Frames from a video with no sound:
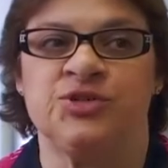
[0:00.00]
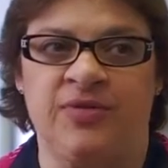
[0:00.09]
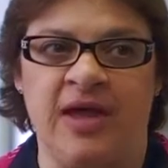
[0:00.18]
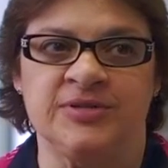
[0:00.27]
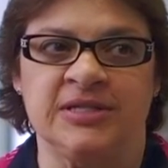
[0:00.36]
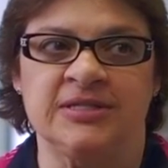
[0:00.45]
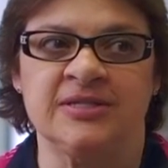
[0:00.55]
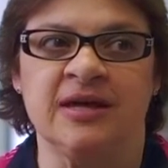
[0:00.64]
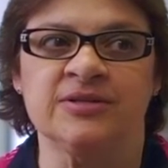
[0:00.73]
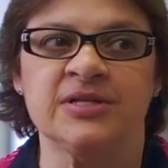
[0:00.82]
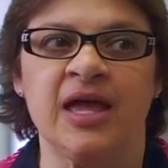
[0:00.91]
housing
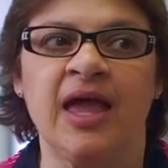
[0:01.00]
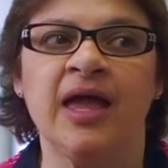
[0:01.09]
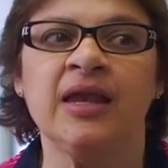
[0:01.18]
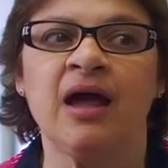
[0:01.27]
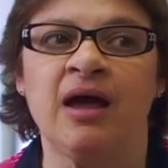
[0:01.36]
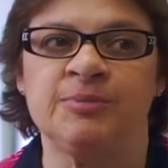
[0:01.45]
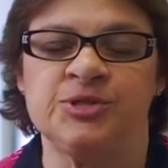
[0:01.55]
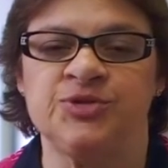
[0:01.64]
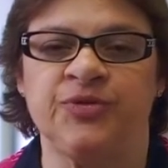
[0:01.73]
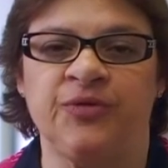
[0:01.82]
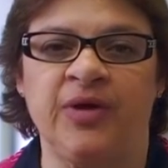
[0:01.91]
styles and
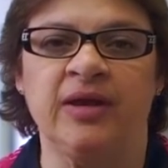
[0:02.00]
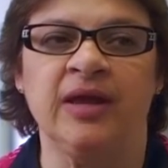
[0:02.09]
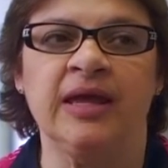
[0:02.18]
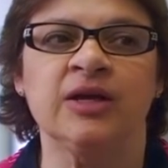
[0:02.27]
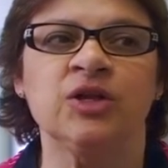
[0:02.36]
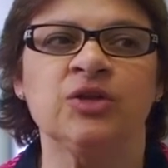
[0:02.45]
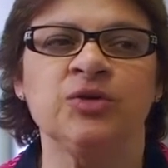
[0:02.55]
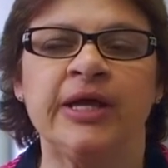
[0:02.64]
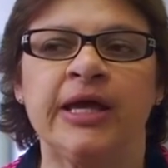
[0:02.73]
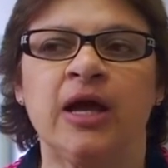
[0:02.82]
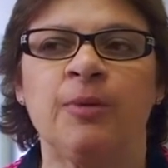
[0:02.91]
options for rent,
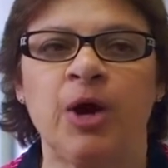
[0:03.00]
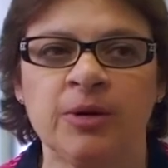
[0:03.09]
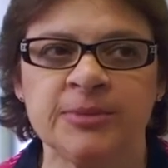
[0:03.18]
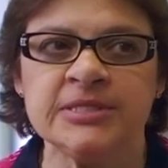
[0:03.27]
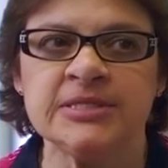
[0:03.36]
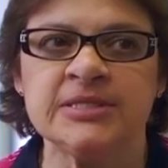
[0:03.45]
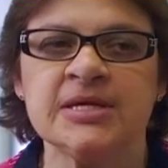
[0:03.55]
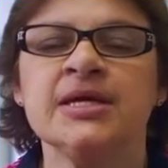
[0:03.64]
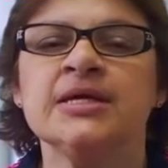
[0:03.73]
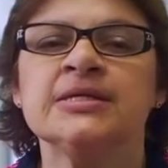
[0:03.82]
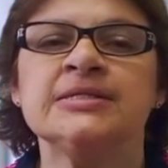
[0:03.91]
including apartments,
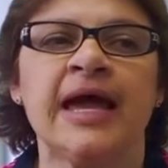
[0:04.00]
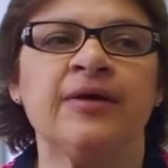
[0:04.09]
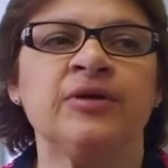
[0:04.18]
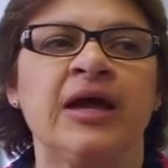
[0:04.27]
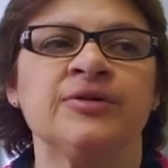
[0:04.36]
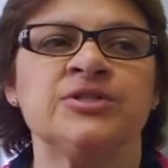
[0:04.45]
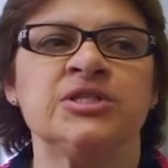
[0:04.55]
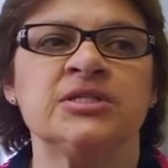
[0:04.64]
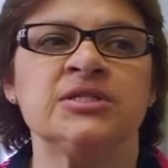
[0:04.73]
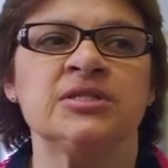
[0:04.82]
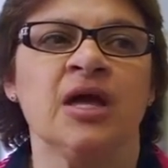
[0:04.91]

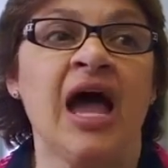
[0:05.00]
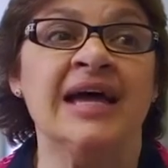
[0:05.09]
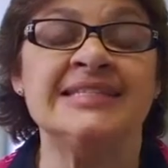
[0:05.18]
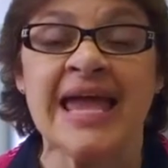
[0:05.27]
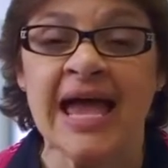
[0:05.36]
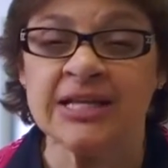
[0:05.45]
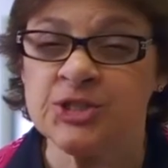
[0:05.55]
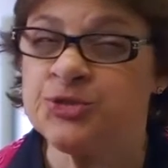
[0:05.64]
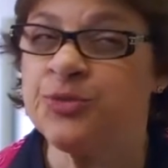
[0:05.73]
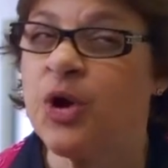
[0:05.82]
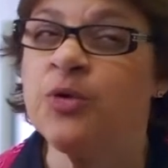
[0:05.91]
townhouses,
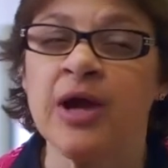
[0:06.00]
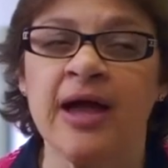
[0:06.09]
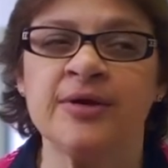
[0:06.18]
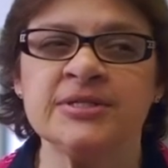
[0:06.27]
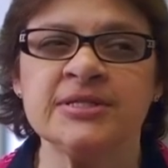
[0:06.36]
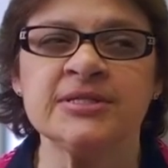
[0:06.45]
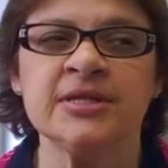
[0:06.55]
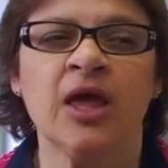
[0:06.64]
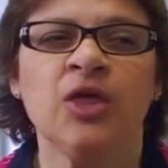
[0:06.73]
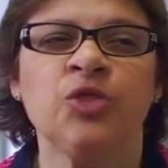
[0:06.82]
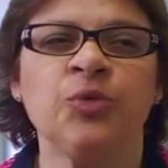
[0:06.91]
attached row houses,
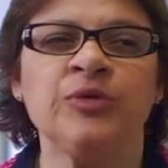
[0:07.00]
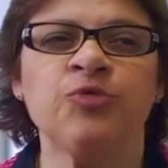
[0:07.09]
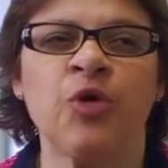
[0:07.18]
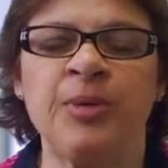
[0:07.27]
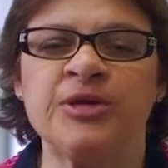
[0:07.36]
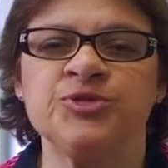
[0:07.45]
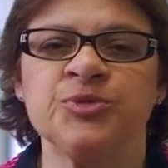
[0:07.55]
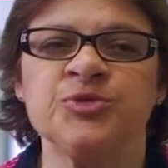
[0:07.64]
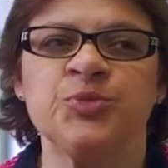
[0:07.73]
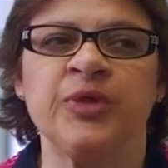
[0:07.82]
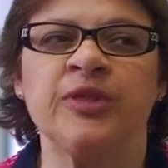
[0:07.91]
3 and 4
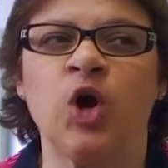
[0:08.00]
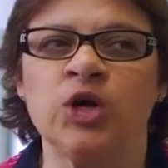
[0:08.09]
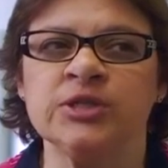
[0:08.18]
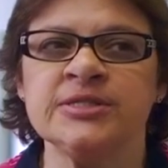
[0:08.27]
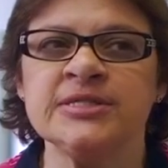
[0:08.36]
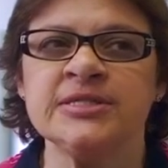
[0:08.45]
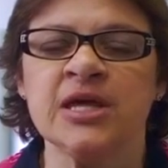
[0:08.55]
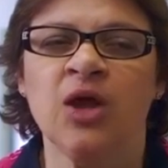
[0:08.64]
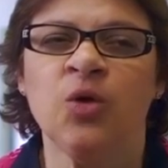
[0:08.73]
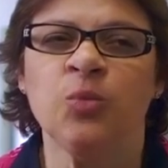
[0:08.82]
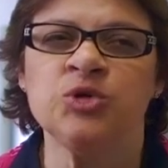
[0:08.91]
bedrooms with gardens,
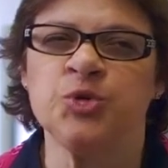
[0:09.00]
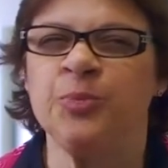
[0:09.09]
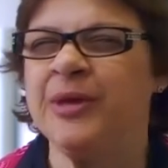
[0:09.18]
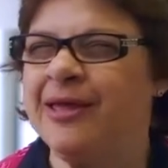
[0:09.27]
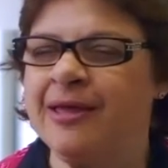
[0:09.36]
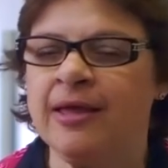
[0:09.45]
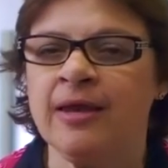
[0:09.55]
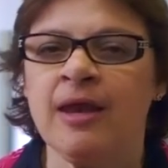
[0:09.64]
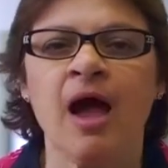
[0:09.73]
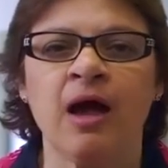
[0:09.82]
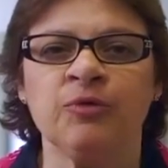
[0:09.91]
which would
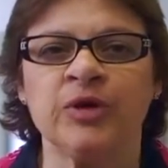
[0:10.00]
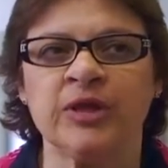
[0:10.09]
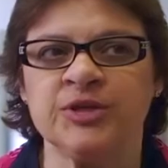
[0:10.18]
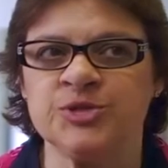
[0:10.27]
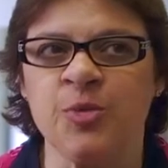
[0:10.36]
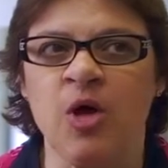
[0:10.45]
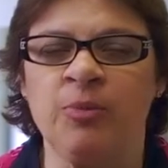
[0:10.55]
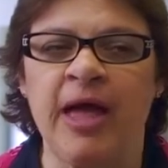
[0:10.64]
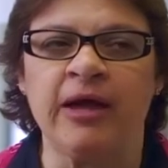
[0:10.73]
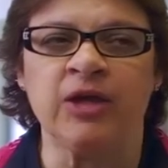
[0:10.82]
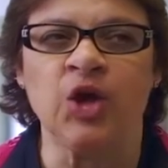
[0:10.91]
mean a really small
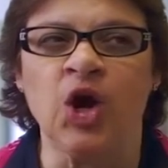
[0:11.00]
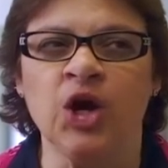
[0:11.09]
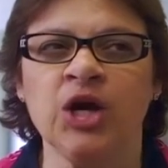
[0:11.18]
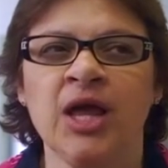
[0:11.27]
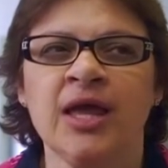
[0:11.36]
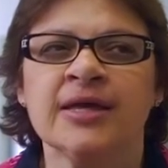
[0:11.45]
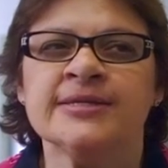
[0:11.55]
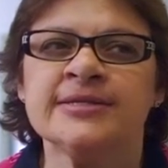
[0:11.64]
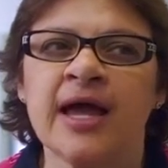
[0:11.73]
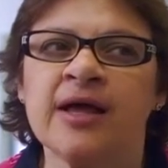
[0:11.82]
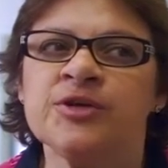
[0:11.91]
backyard,
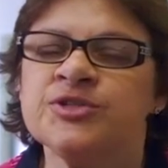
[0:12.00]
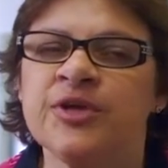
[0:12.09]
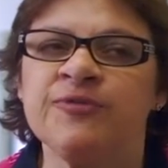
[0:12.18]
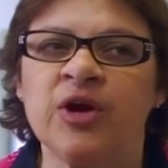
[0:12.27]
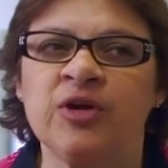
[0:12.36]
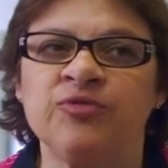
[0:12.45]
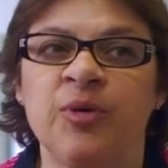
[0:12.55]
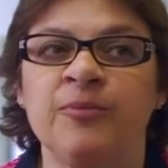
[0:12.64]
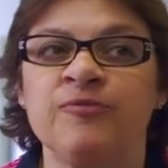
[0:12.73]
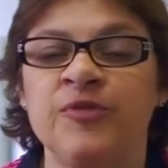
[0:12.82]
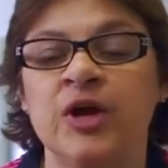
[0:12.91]
styles that vary
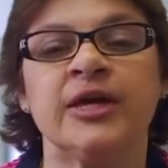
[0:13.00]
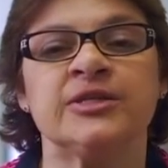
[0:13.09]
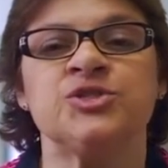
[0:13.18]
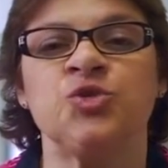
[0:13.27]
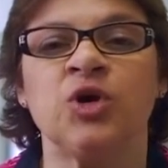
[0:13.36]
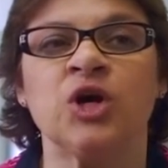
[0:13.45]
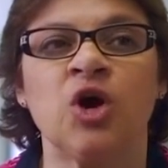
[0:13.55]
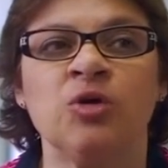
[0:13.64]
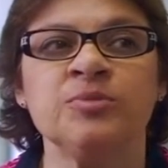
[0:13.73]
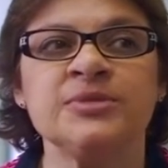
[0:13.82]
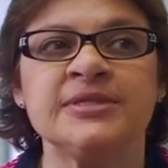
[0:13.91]
from very historic
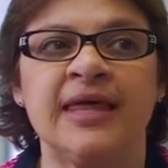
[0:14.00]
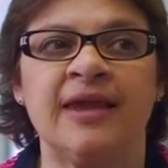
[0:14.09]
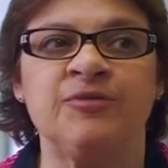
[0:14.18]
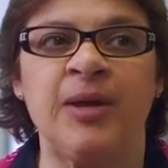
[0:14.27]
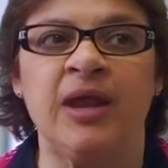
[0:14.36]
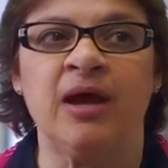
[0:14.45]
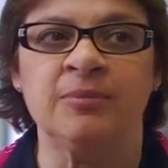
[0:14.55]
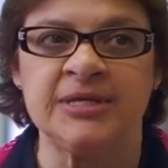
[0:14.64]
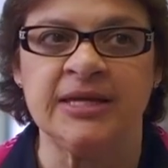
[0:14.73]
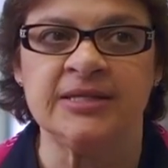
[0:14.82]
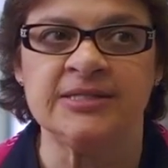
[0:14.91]
homes that have been
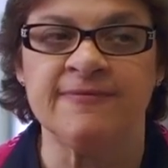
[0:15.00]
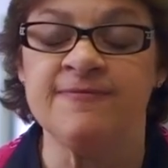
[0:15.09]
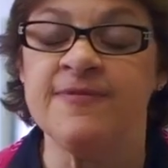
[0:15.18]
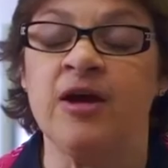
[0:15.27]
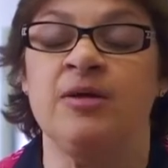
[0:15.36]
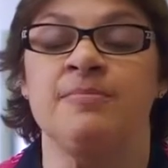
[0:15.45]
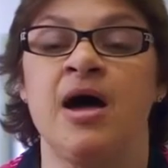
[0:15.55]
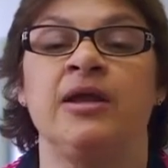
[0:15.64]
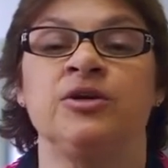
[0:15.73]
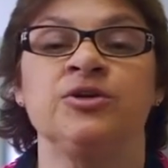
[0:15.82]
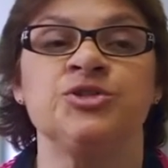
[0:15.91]
updated to very
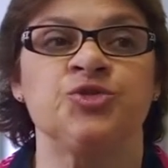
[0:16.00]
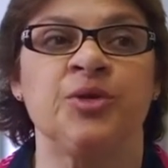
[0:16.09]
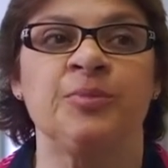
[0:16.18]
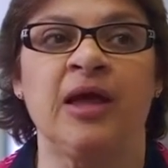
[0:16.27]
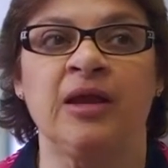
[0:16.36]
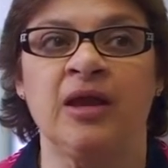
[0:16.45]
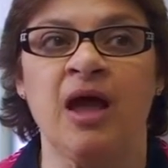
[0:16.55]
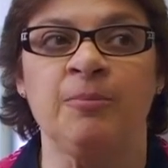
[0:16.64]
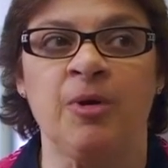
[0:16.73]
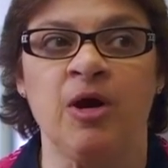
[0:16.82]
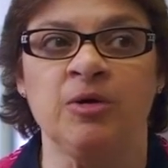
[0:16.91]
modern, streamlined
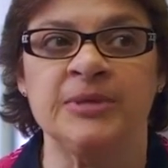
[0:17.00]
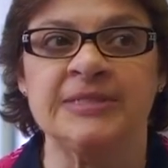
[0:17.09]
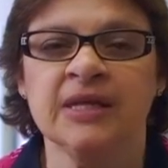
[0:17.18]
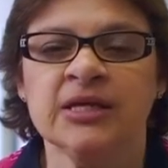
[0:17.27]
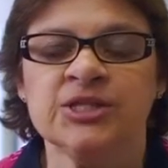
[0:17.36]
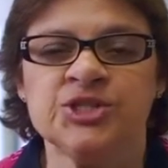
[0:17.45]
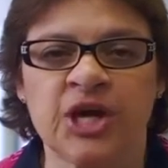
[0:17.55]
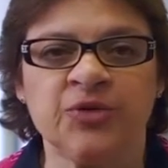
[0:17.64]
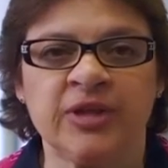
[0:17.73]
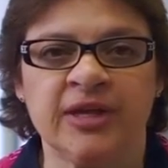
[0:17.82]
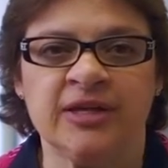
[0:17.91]
apartments.
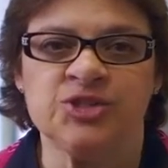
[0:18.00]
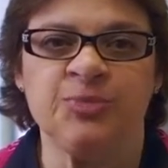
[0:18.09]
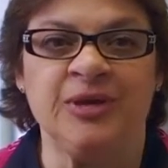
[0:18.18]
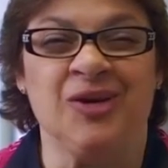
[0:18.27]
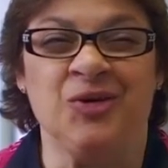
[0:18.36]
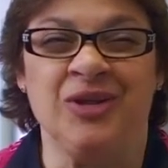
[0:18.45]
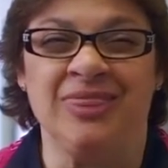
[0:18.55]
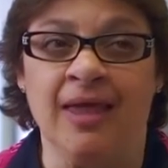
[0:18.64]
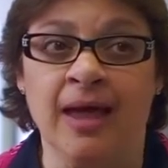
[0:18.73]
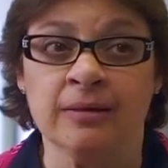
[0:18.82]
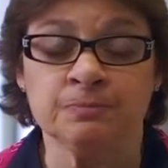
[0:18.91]
Generally, it should be noted
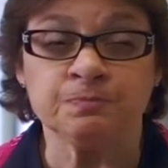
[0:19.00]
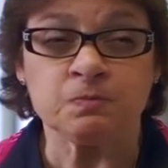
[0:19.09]
that